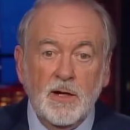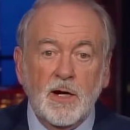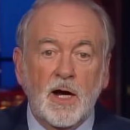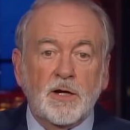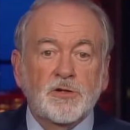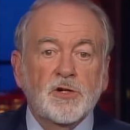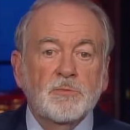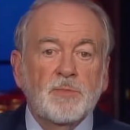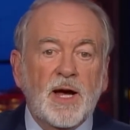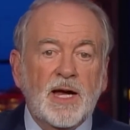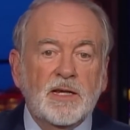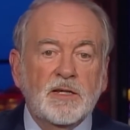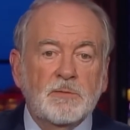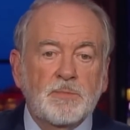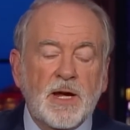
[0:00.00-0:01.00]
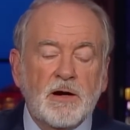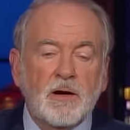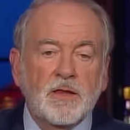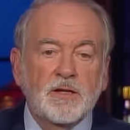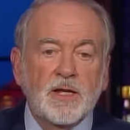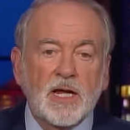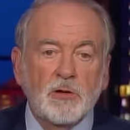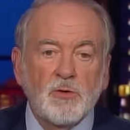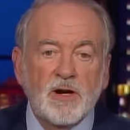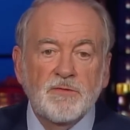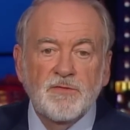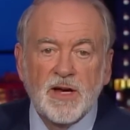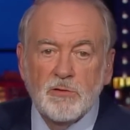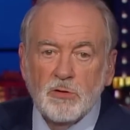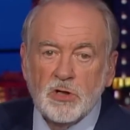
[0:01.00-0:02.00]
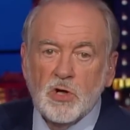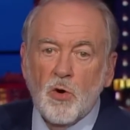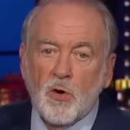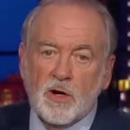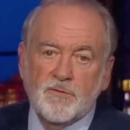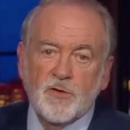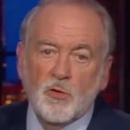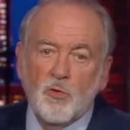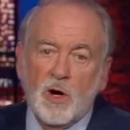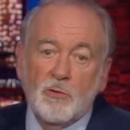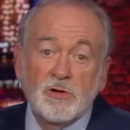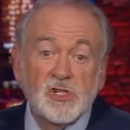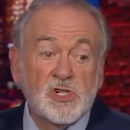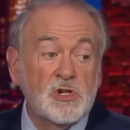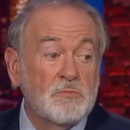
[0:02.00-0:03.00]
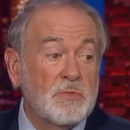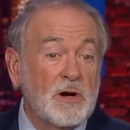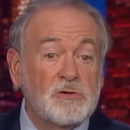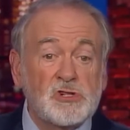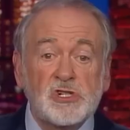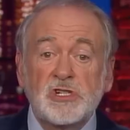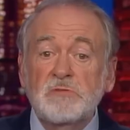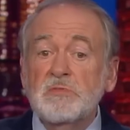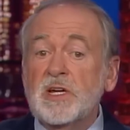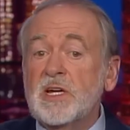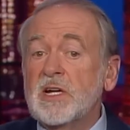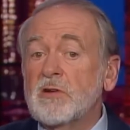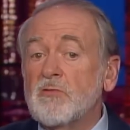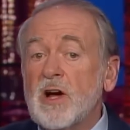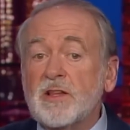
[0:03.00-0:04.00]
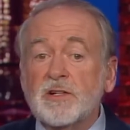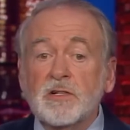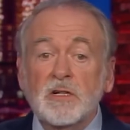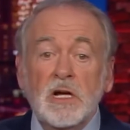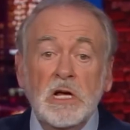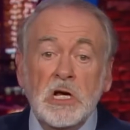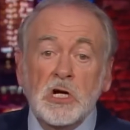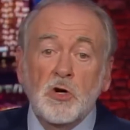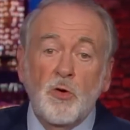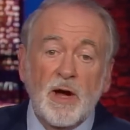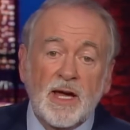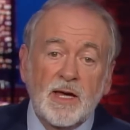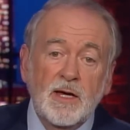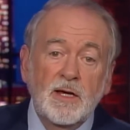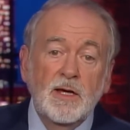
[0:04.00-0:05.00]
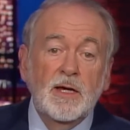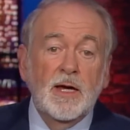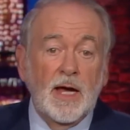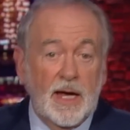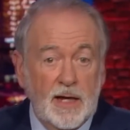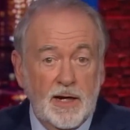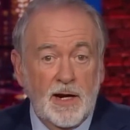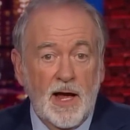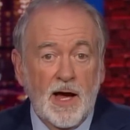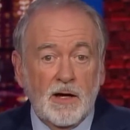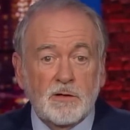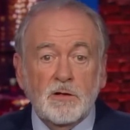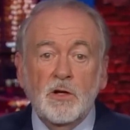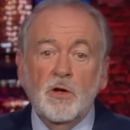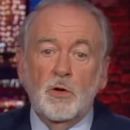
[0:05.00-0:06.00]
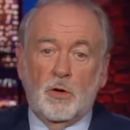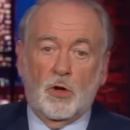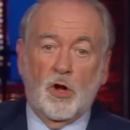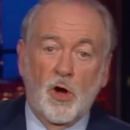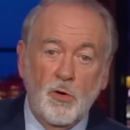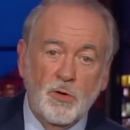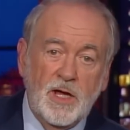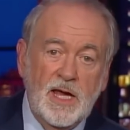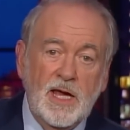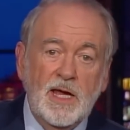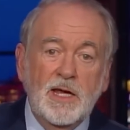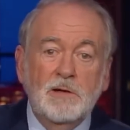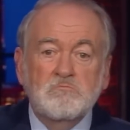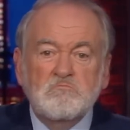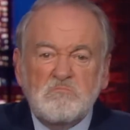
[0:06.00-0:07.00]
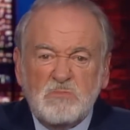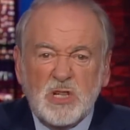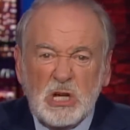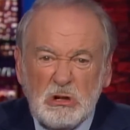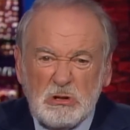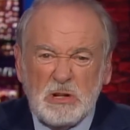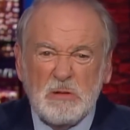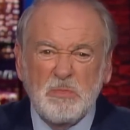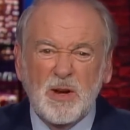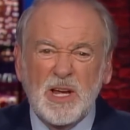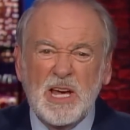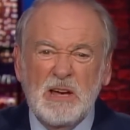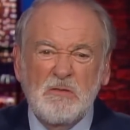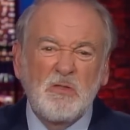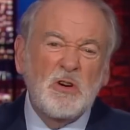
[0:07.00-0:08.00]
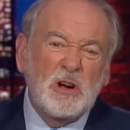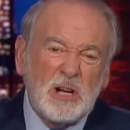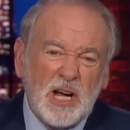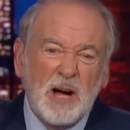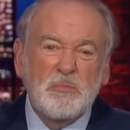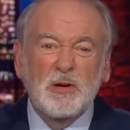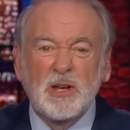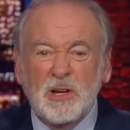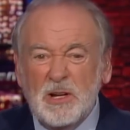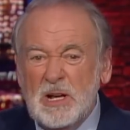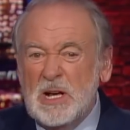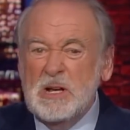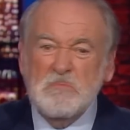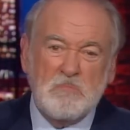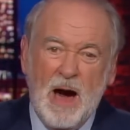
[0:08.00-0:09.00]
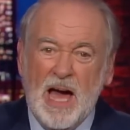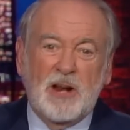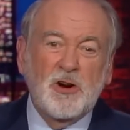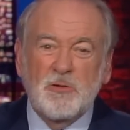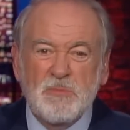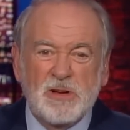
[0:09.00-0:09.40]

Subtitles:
Hunter Biden appeared in the Delaware federal court for what was supposed to be a rather quick, in-and-out, low-key, guilty plea for a couple of minor